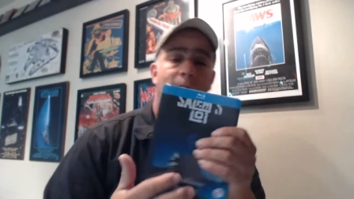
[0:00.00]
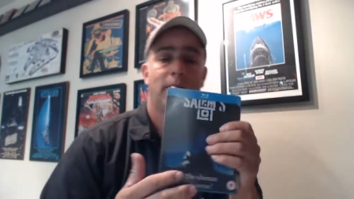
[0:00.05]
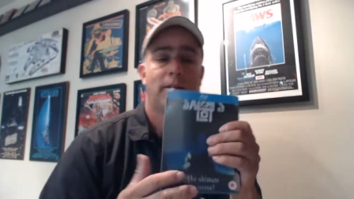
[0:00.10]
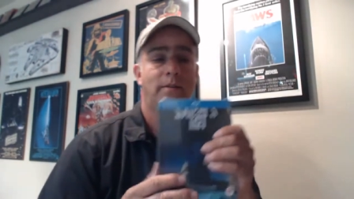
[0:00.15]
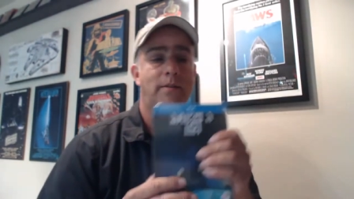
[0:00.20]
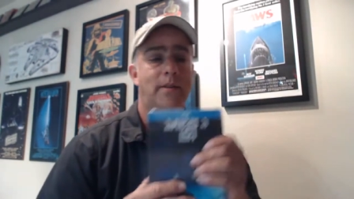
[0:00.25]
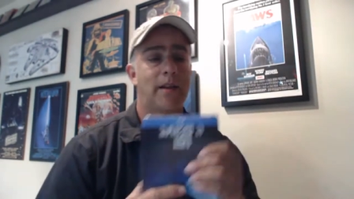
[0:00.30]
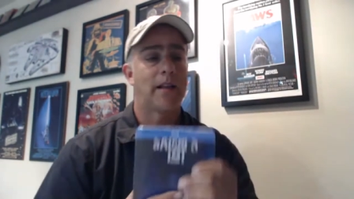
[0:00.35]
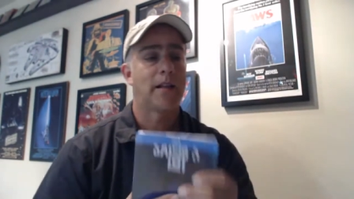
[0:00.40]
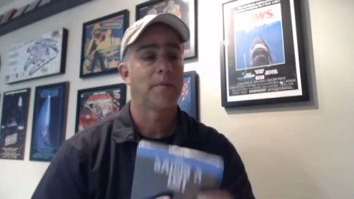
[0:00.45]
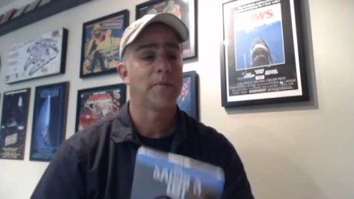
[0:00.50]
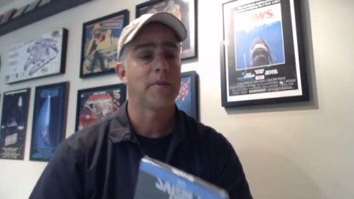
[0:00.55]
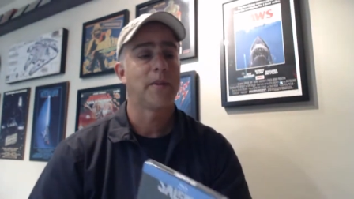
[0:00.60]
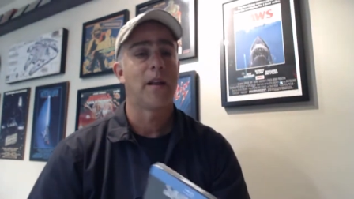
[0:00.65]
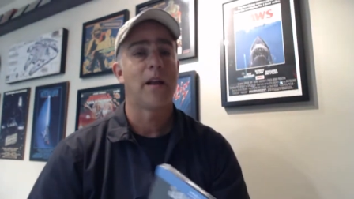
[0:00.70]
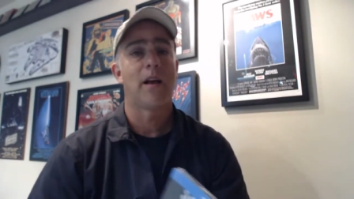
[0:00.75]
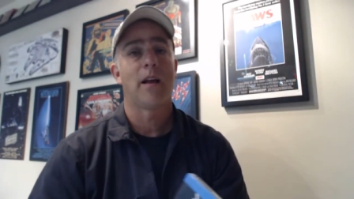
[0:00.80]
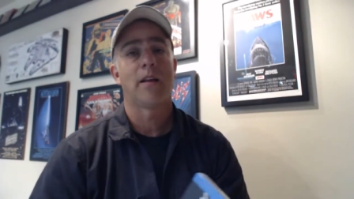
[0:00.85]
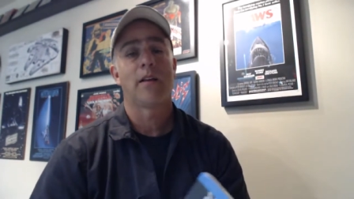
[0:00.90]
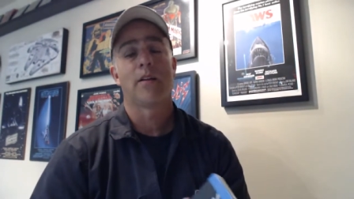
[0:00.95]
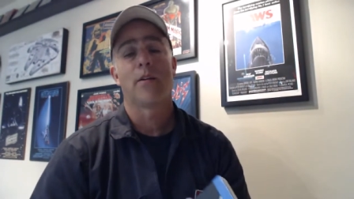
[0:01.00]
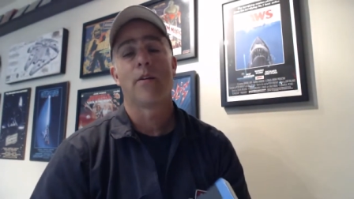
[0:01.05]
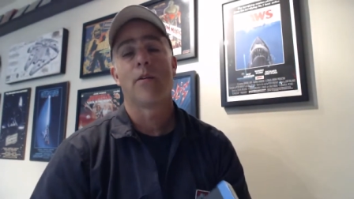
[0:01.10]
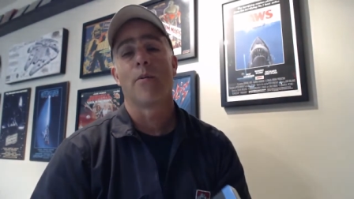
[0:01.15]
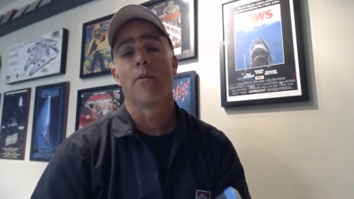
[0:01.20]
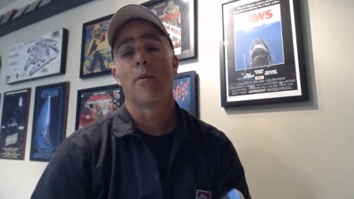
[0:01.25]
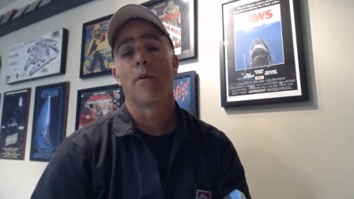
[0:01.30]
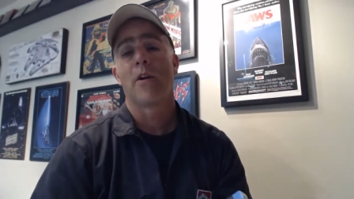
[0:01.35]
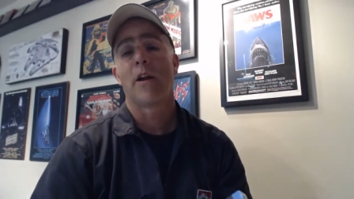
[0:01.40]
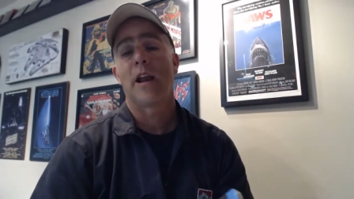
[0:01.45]
Salem's Lot,
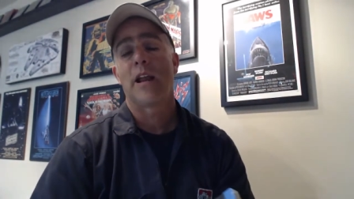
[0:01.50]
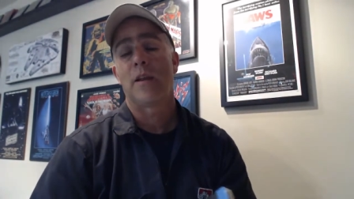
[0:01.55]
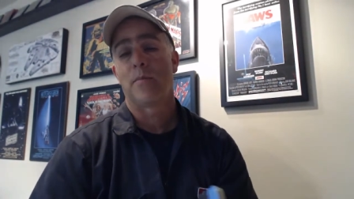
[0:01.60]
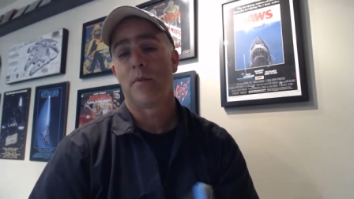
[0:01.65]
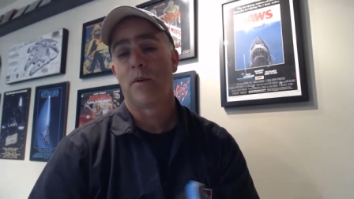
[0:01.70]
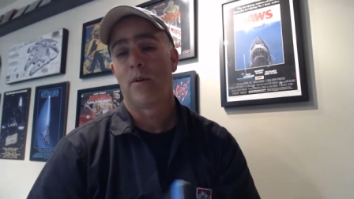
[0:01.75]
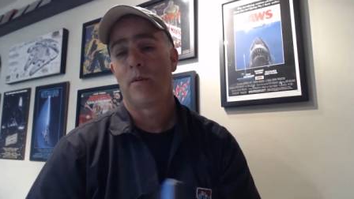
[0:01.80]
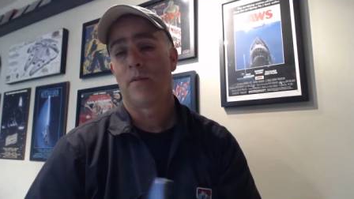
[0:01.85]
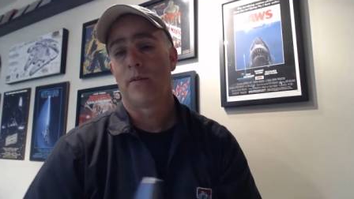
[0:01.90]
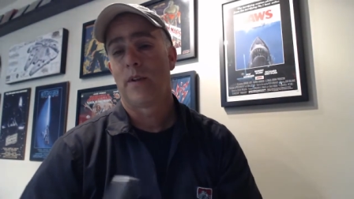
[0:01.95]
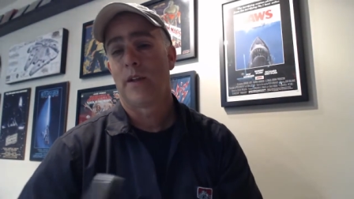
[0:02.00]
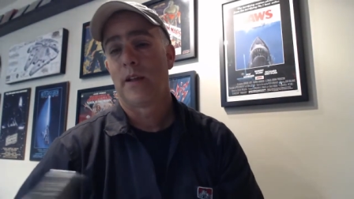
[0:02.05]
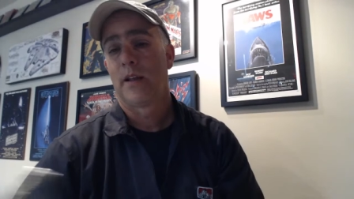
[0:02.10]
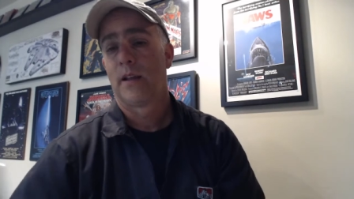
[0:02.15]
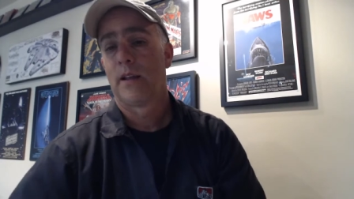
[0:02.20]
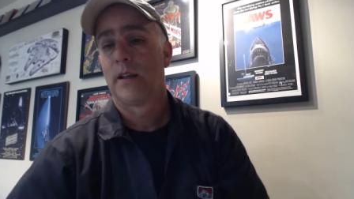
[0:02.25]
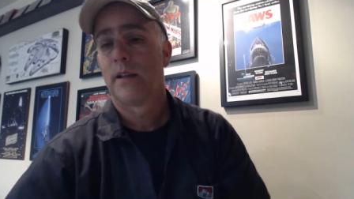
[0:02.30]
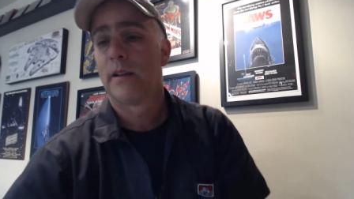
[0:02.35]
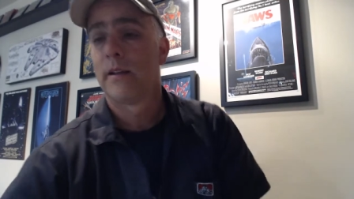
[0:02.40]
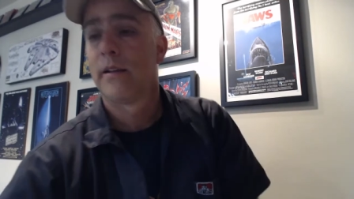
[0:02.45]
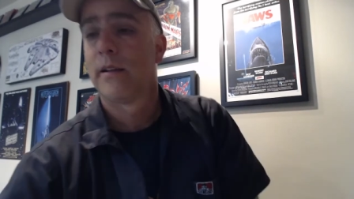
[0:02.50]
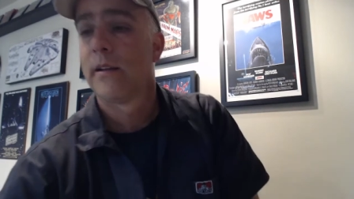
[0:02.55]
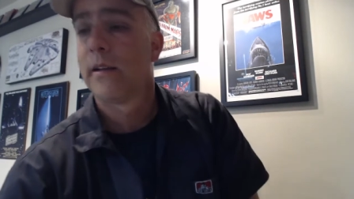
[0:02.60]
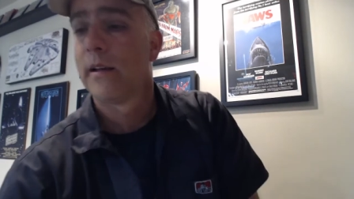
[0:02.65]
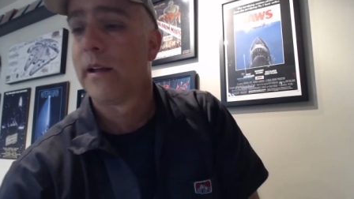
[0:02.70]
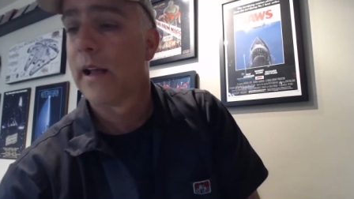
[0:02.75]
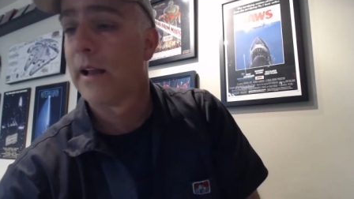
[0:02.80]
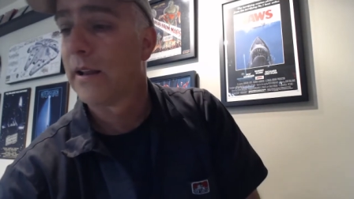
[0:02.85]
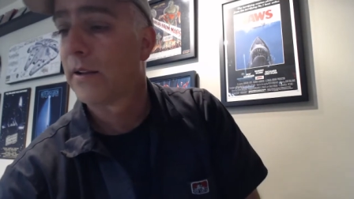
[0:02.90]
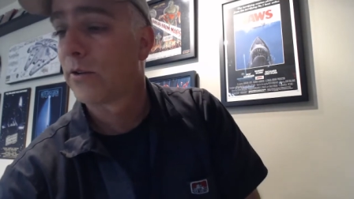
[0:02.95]
great movie.
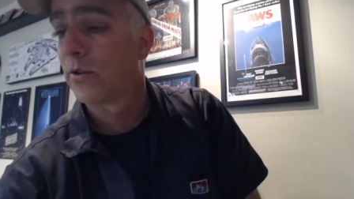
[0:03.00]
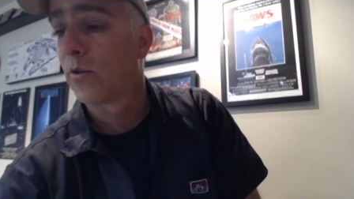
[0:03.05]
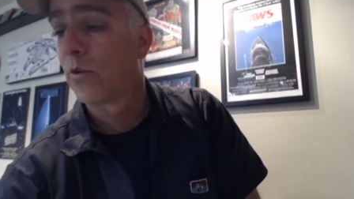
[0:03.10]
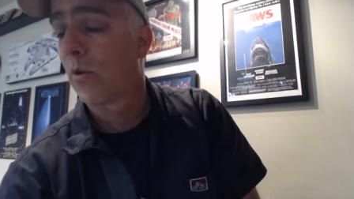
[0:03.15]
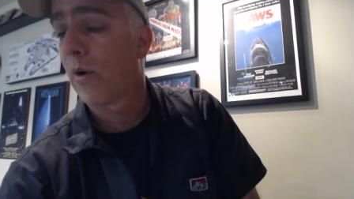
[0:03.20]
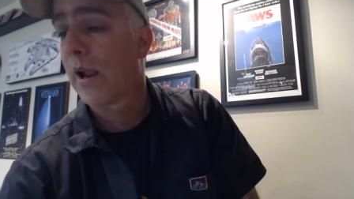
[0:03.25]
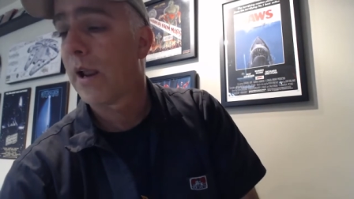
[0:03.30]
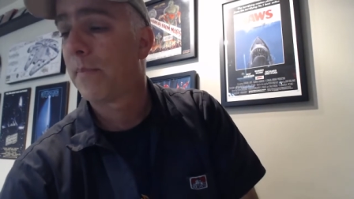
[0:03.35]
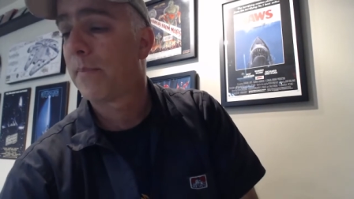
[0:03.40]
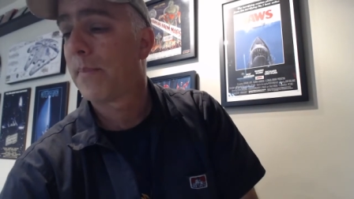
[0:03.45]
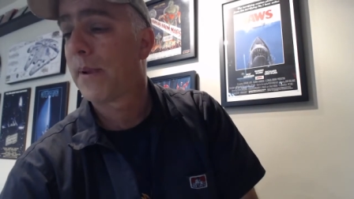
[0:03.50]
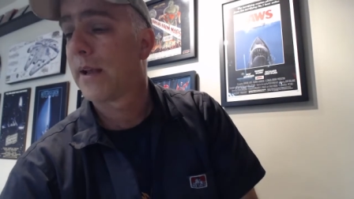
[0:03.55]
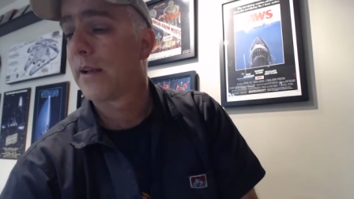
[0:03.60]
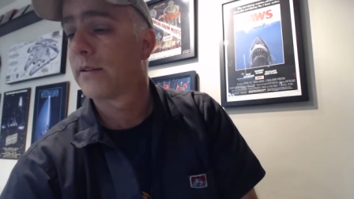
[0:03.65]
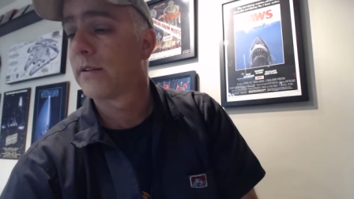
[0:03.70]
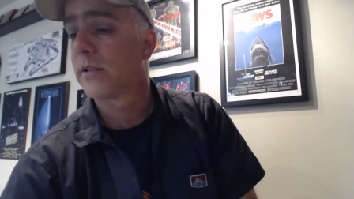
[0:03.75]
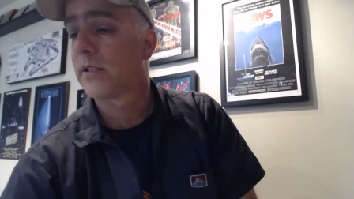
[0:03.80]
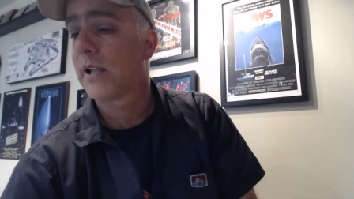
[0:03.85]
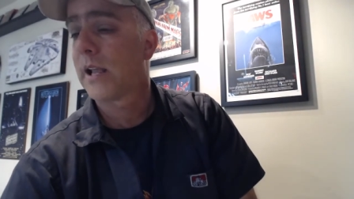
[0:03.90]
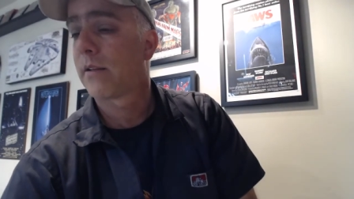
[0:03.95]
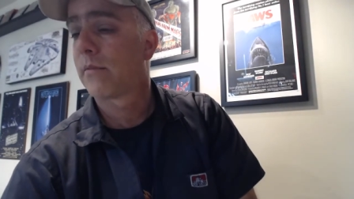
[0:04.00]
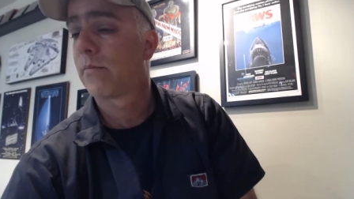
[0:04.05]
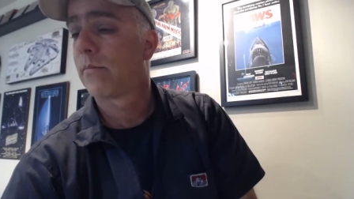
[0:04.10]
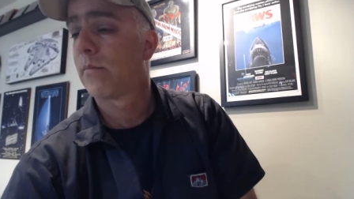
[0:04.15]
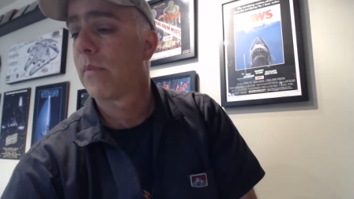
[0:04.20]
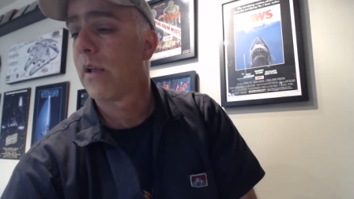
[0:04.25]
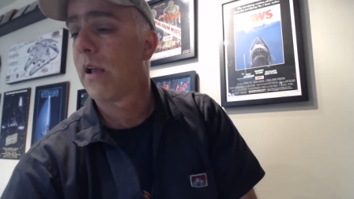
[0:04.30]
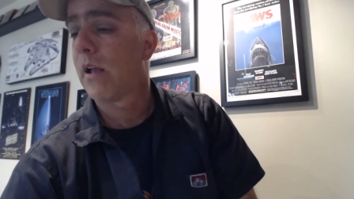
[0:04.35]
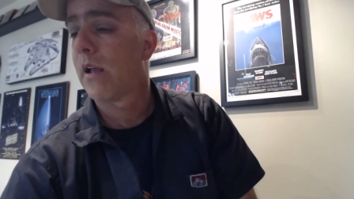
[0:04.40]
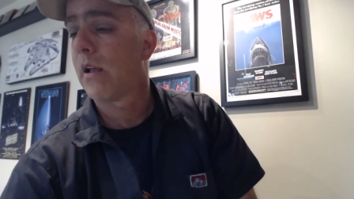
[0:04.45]
And it's great because it's like
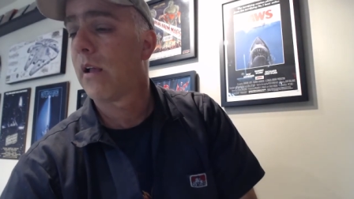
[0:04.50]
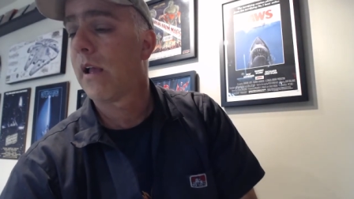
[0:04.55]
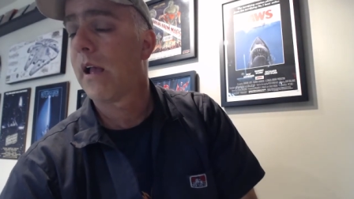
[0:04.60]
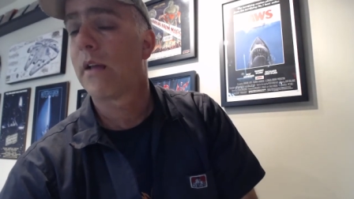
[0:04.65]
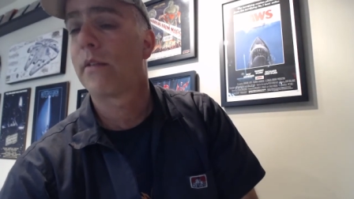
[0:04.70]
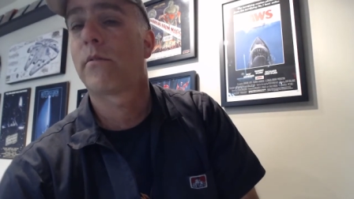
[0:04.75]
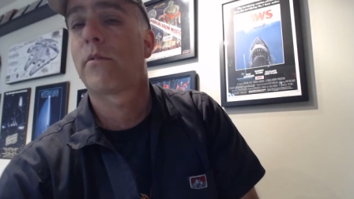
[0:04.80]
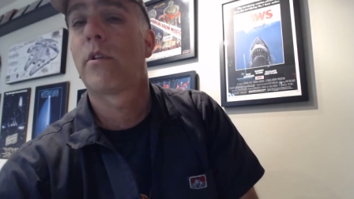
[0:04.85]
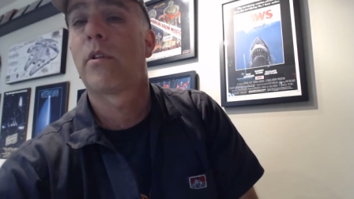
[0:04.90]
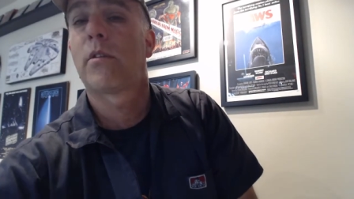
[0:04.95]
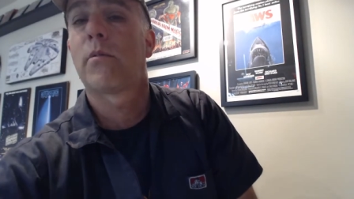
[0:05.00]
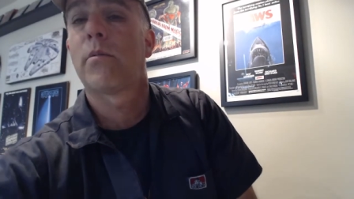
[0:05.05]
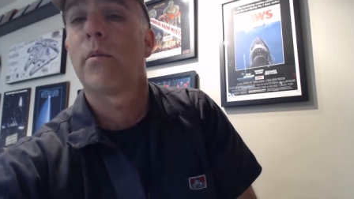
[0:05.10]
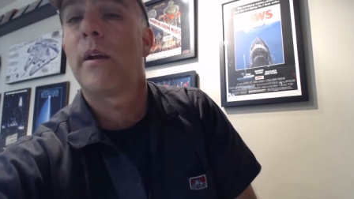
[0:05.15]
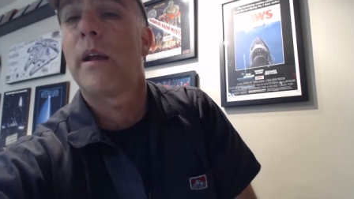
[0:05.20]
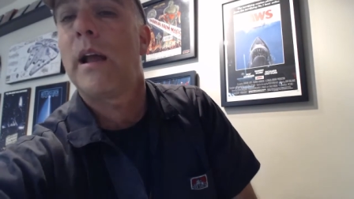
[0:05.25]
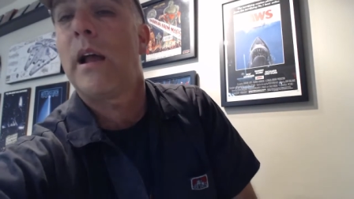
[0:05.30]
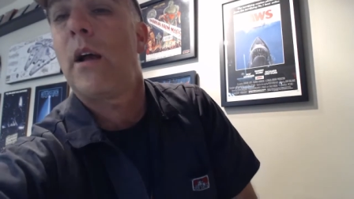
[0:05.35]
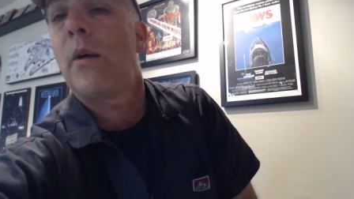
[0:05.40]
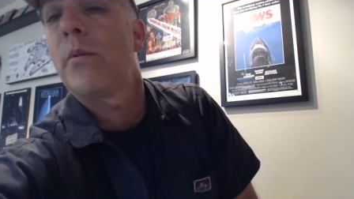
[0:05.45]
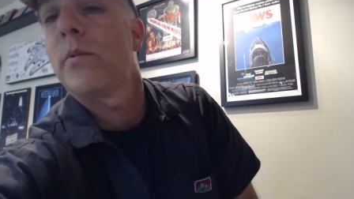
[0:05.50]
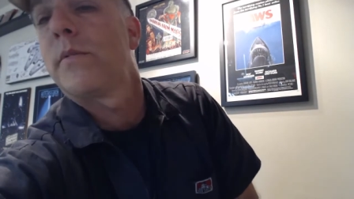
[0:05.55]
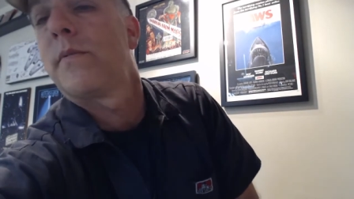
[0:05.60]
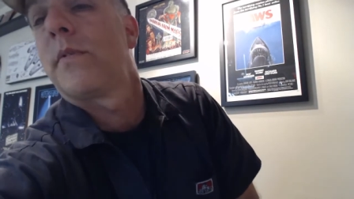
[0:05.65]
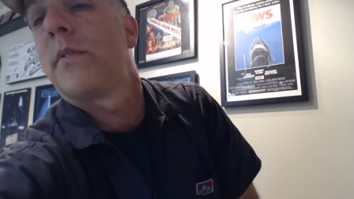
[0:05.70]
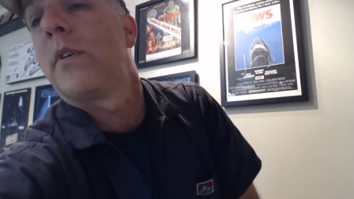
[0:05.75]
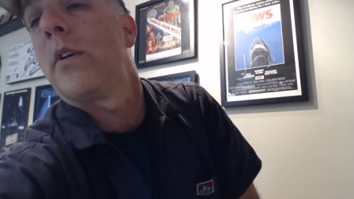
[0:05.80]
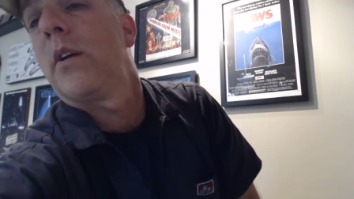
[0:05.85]
it's 3 hours of